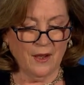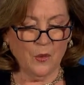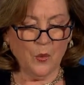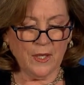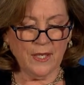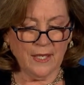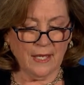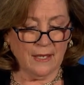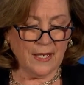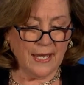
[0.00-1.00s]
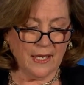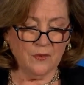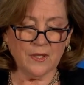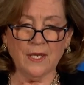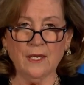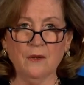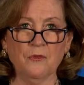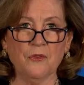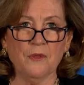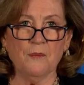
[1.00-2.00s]
We advocated
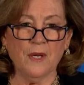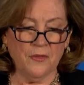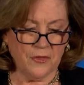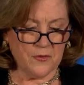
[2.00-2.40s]
for the month